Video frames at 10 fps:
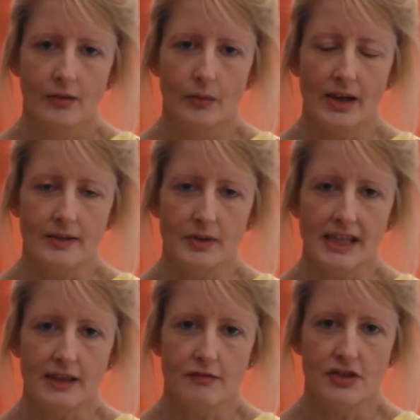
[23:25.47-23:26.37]
when we
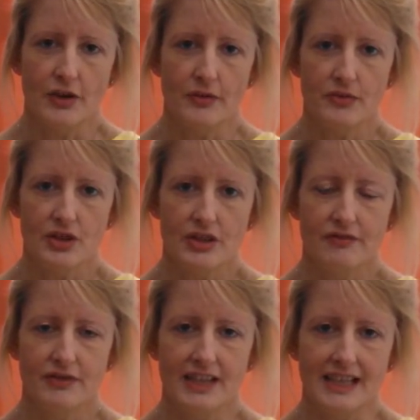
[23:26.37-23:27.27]
get the
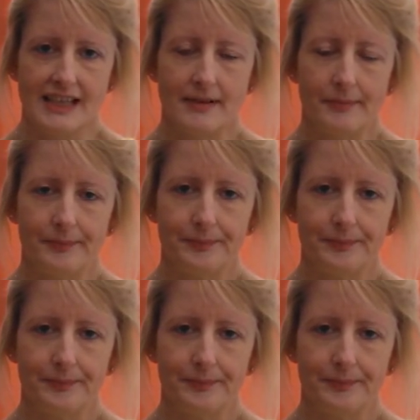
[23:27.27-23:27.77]
results for the